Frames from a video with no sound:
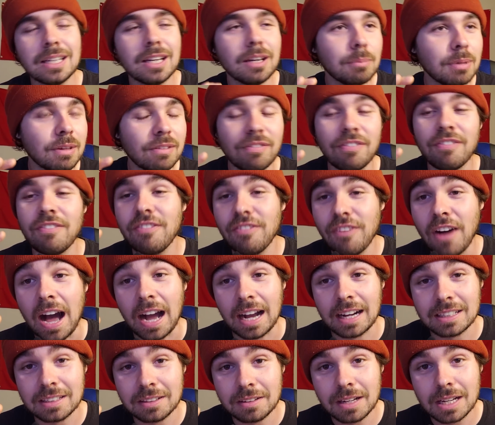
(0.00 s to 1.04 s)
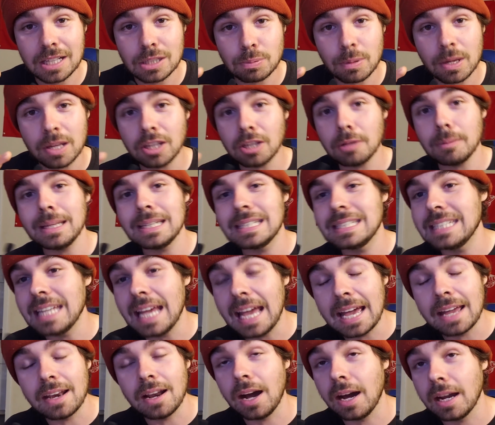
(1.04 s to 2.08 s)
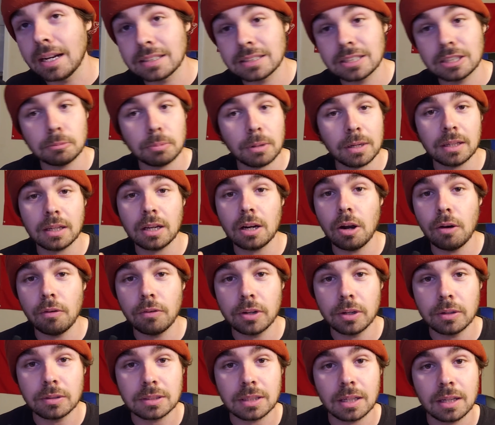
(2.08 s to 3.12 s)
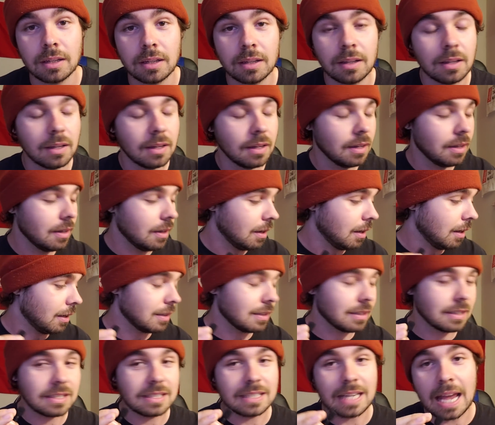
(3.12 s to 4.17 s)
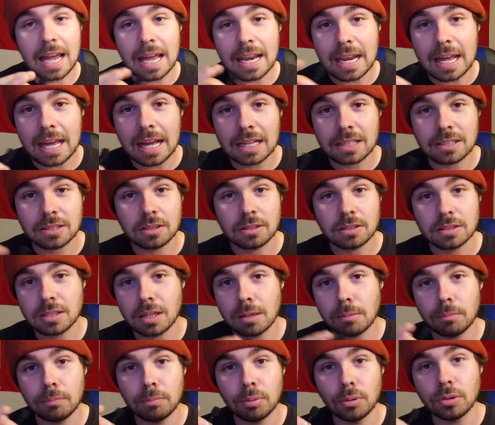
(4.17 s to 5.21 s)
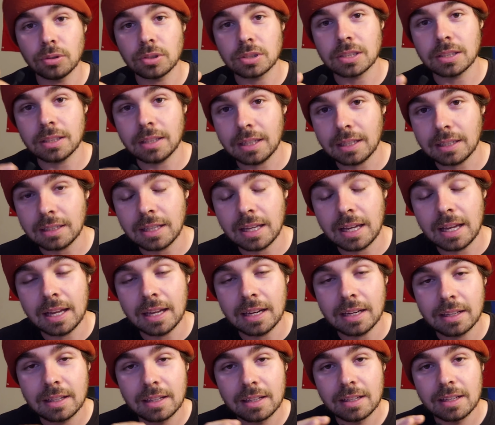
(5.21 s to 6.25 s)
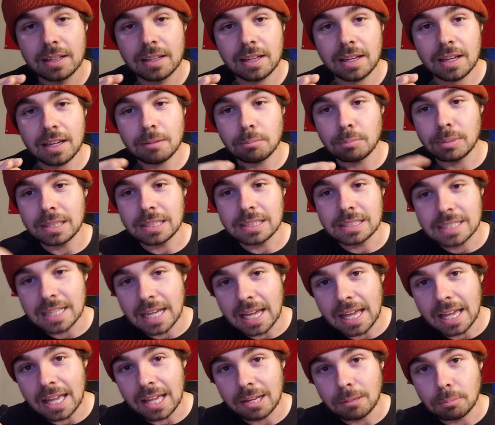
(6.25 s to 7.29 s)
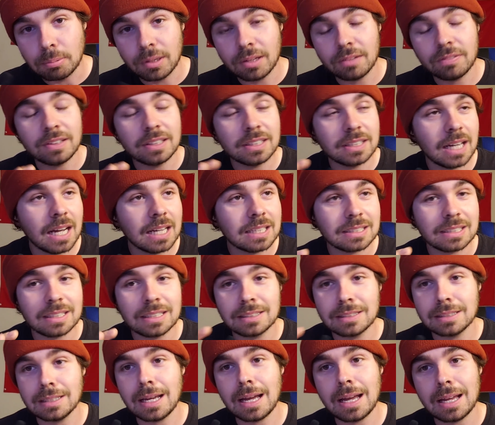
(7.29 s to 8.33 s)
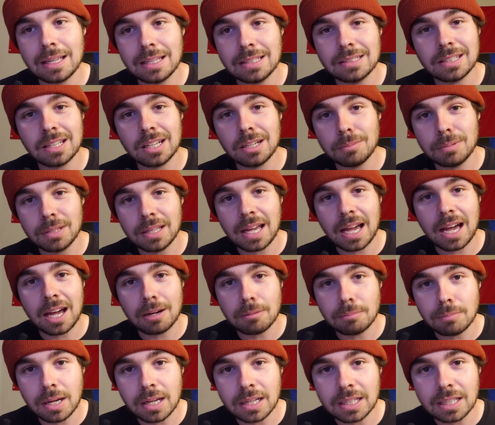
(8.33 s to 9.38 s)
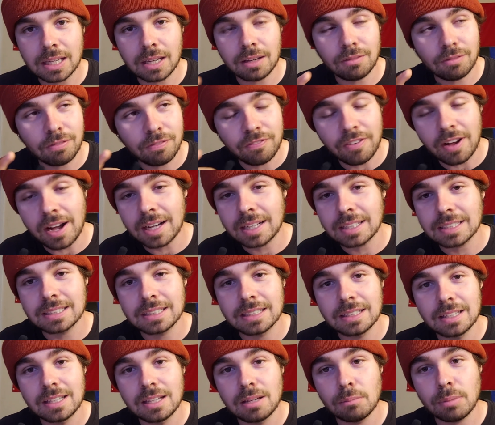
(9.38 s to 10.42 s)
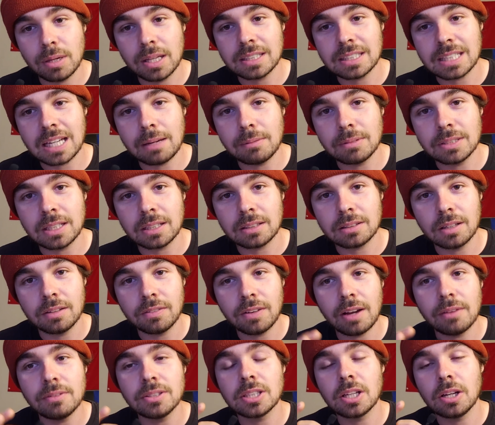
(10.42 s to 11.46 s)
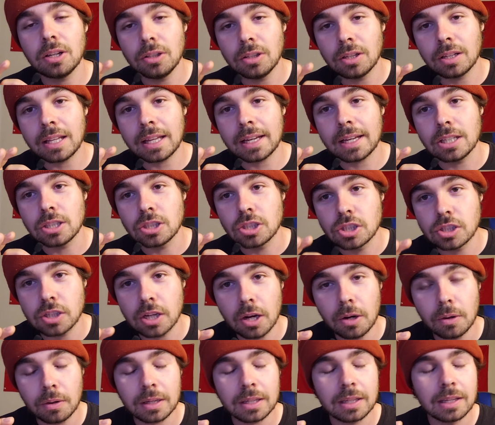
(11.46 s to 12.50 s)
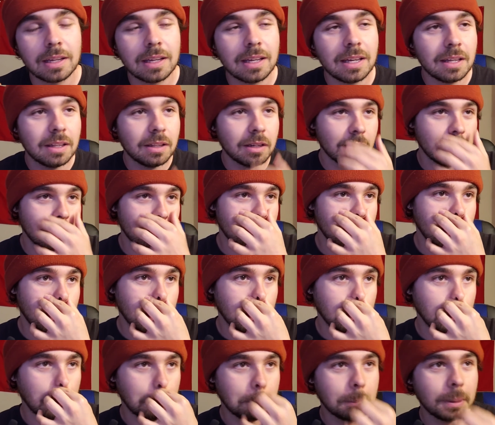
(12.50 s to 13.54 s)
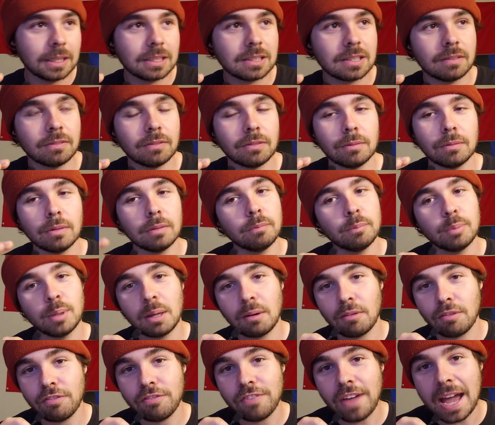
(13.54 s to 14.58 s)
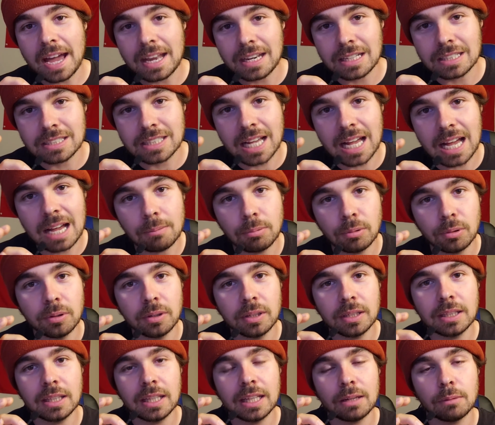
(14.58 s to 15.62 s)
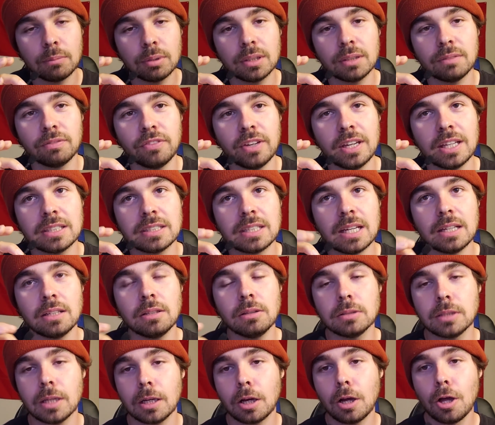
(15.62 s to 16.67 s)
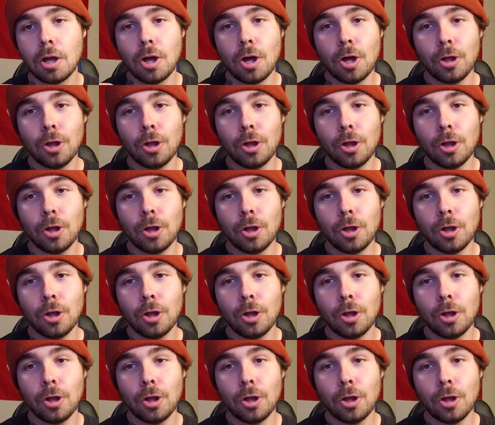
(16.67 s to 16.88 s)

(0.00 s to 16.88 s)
going to be fucked, all right? He's probably going to be dead, honestly. He's probably going to overdose on on Xanax or some bullshit like that and be dead. But if he doesn't, he's not he's going to be out of money and fucked by the time he's like 35. He's going to look like a joke. They're going to be like little pictures of him being fat in a tabloid like with the face tattoos like